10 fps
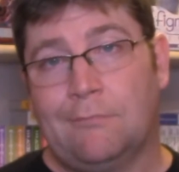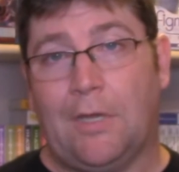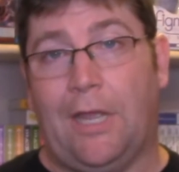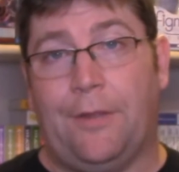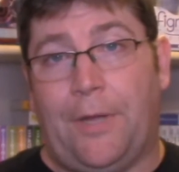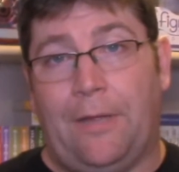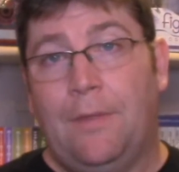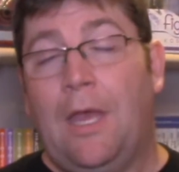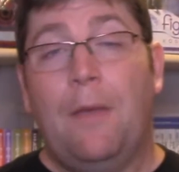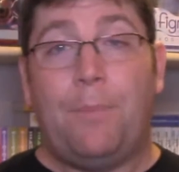Anyway,
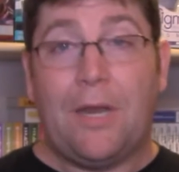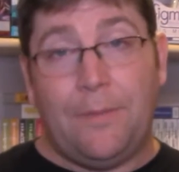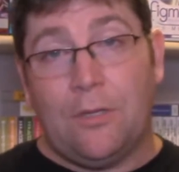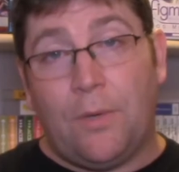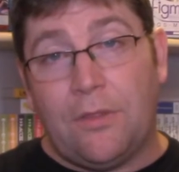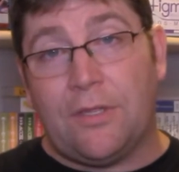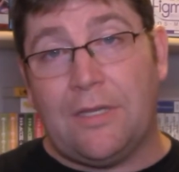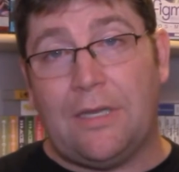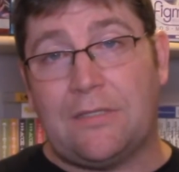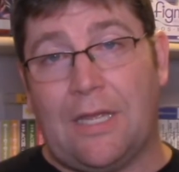but I mean, the one thing
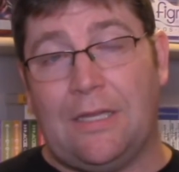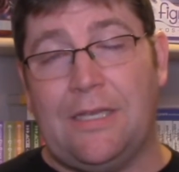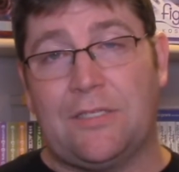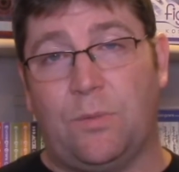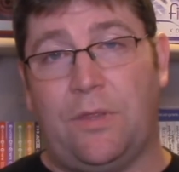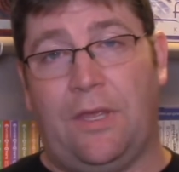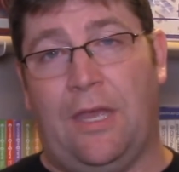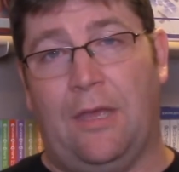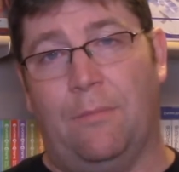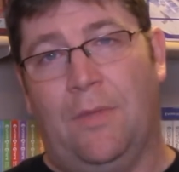that, at least with
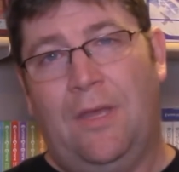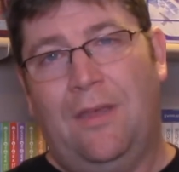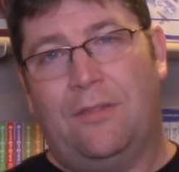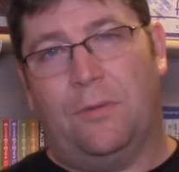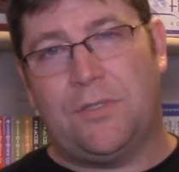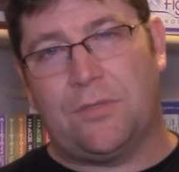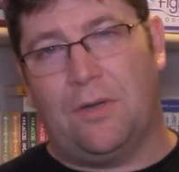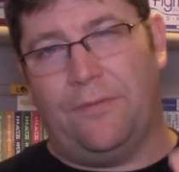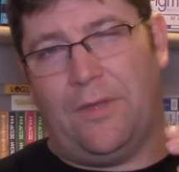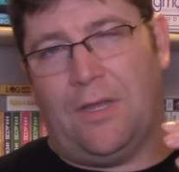him, there was
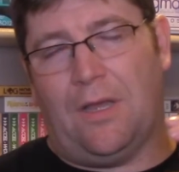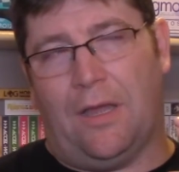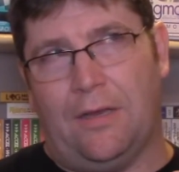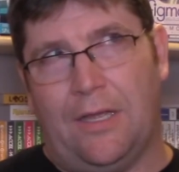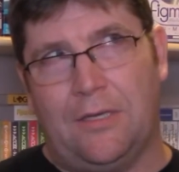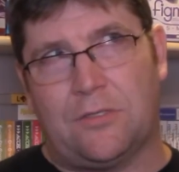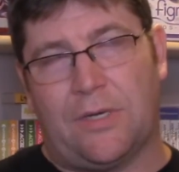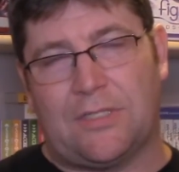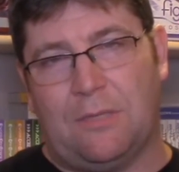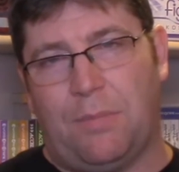sort of an
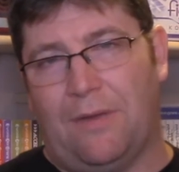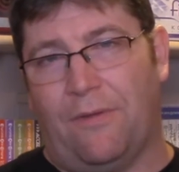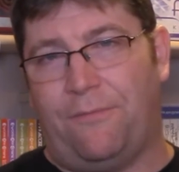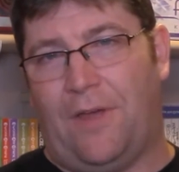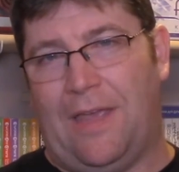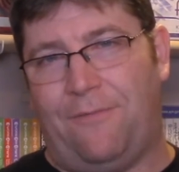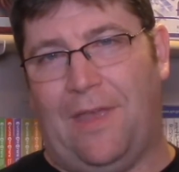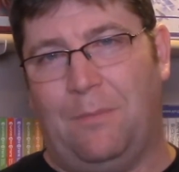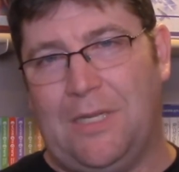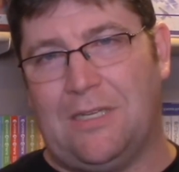interesting bit of a
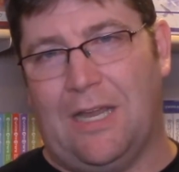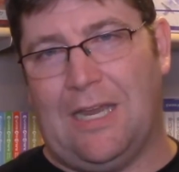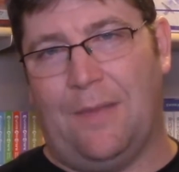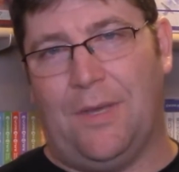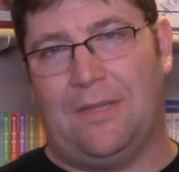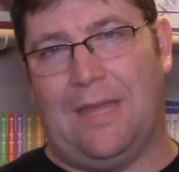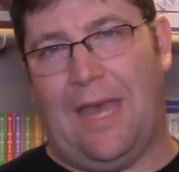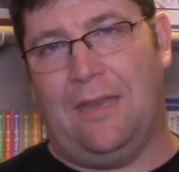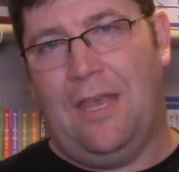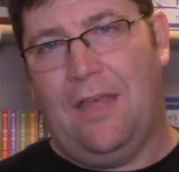family dynamic
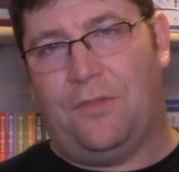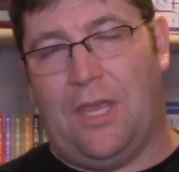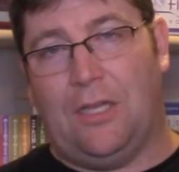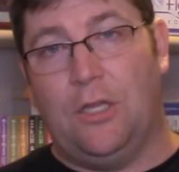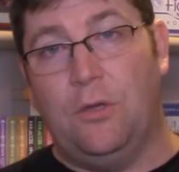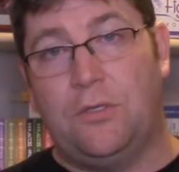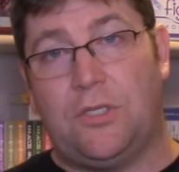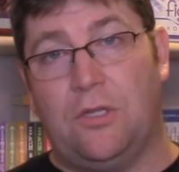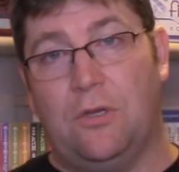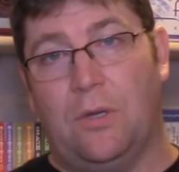that they allude
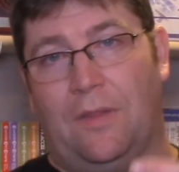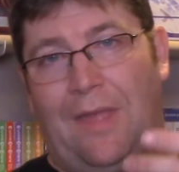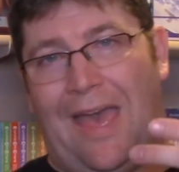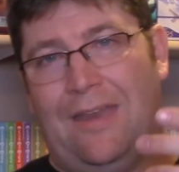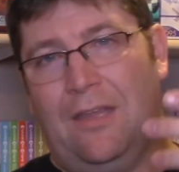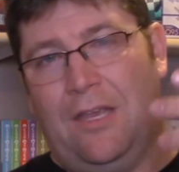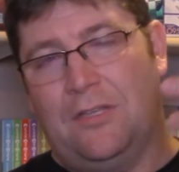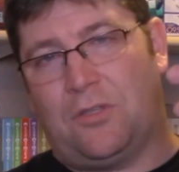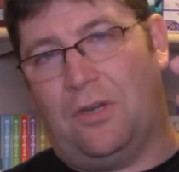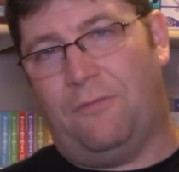to, and that
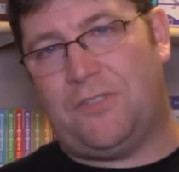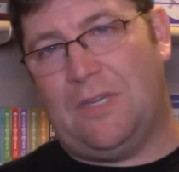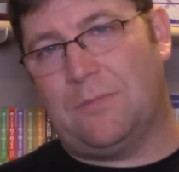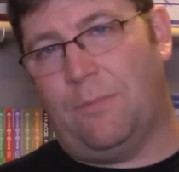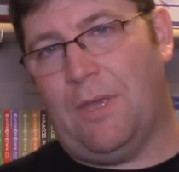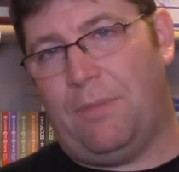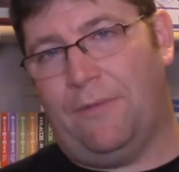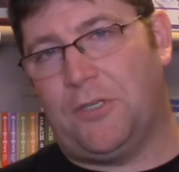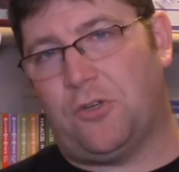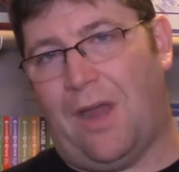sort of seems to be a bit
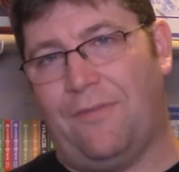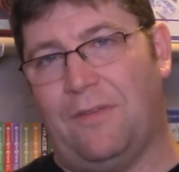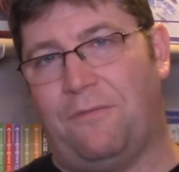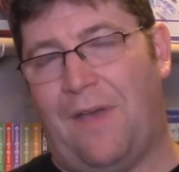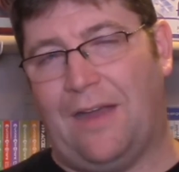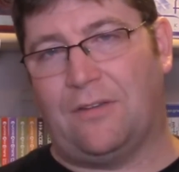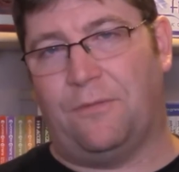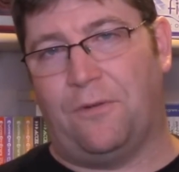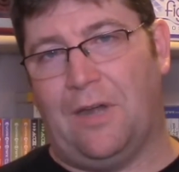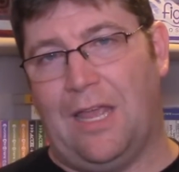of a driving factor
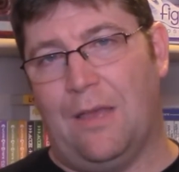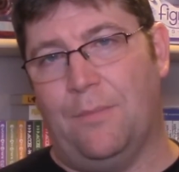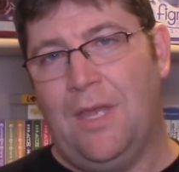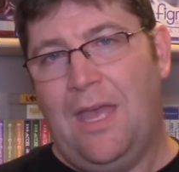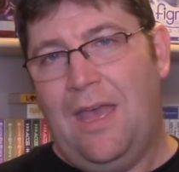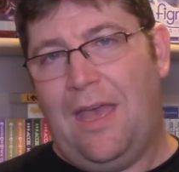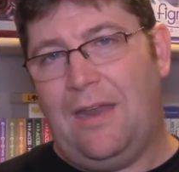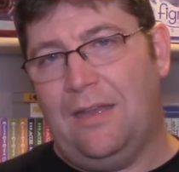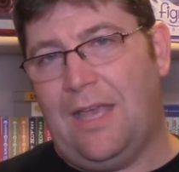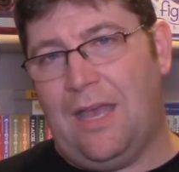for him.
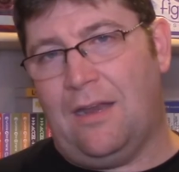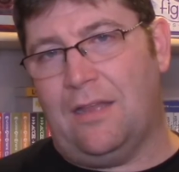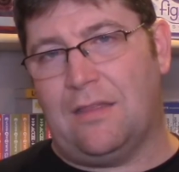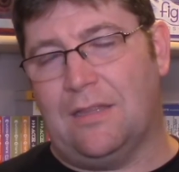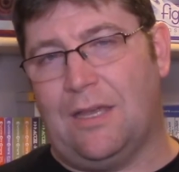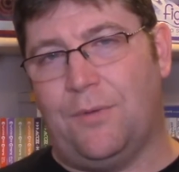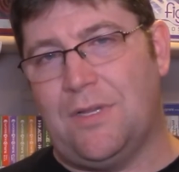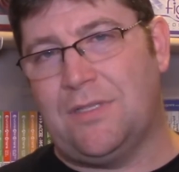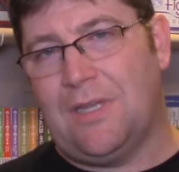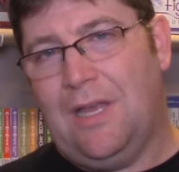And again, I thought that
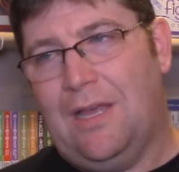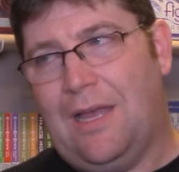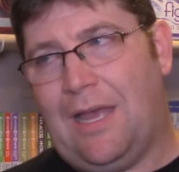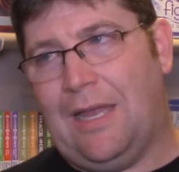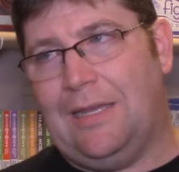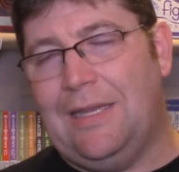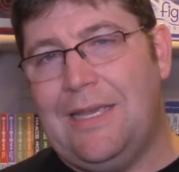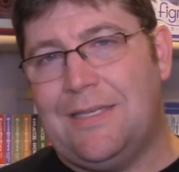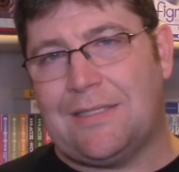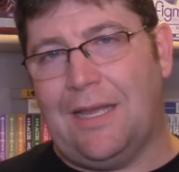was at
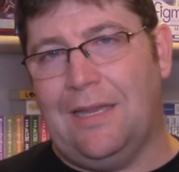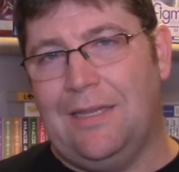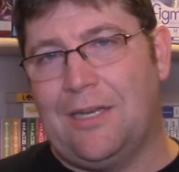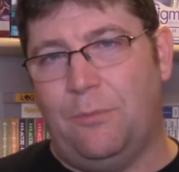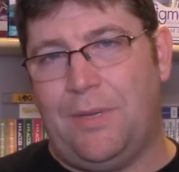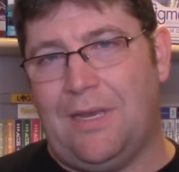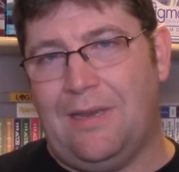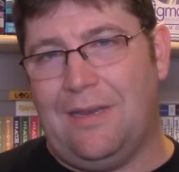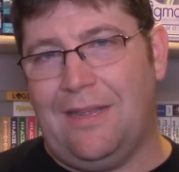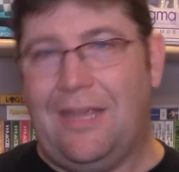least a little bit
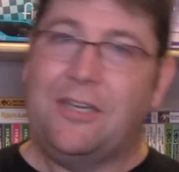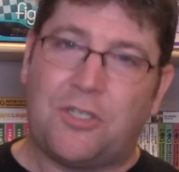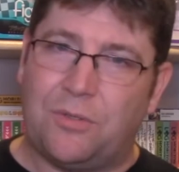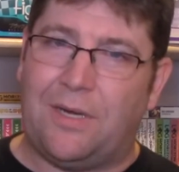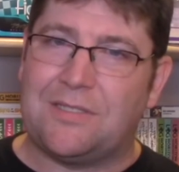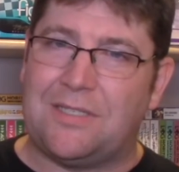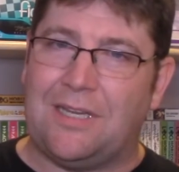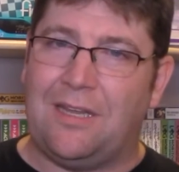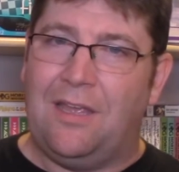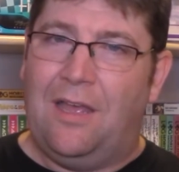
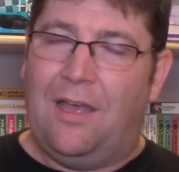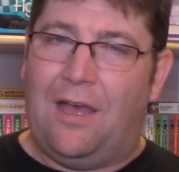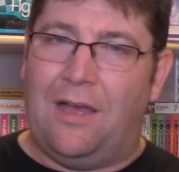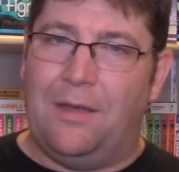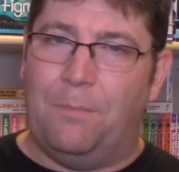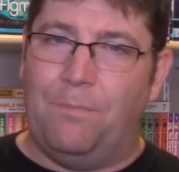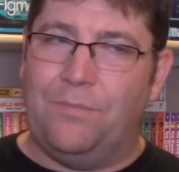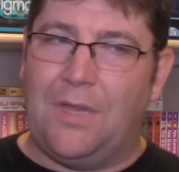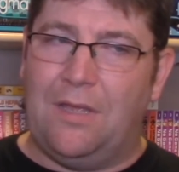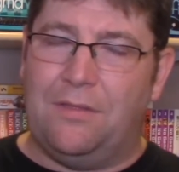interesting. The
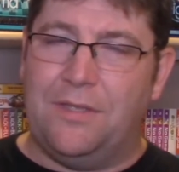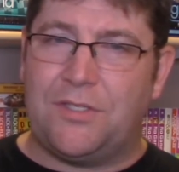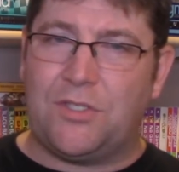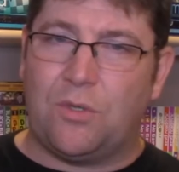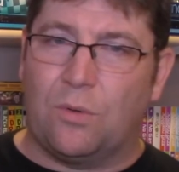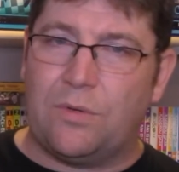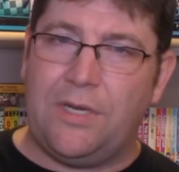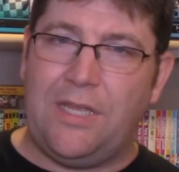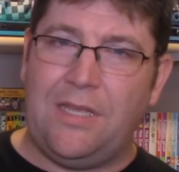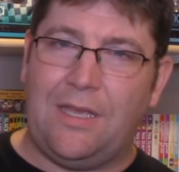
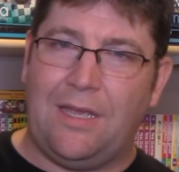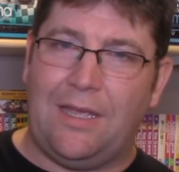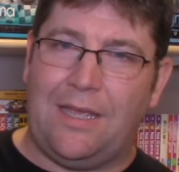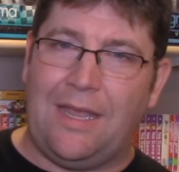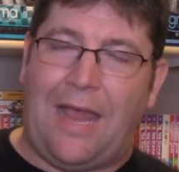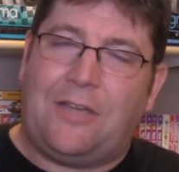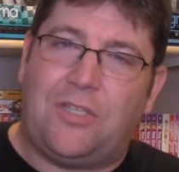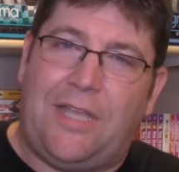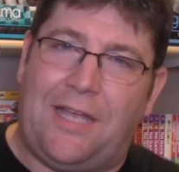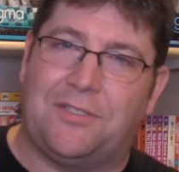story, it
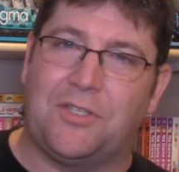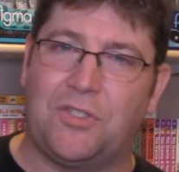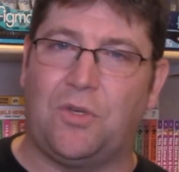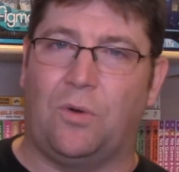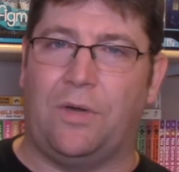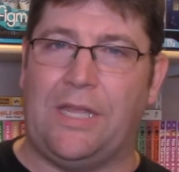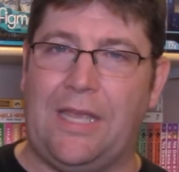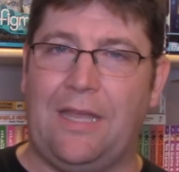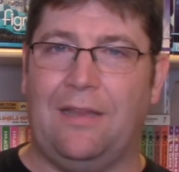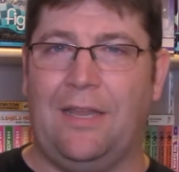actually has a
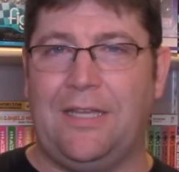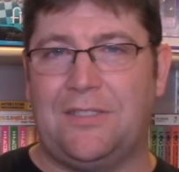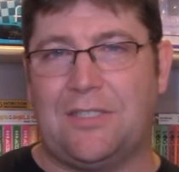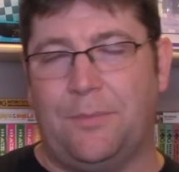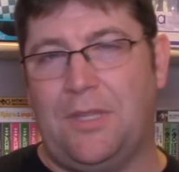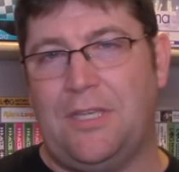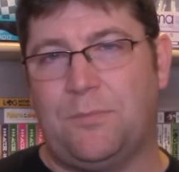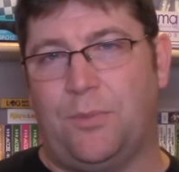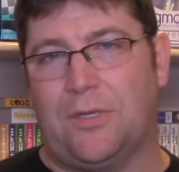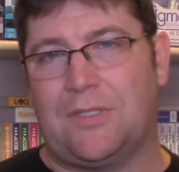story. Like some of
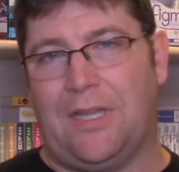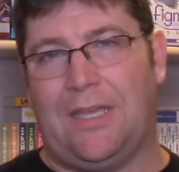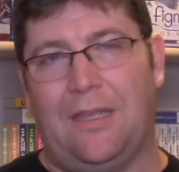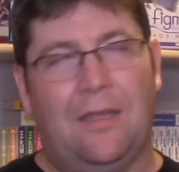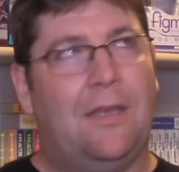these books, like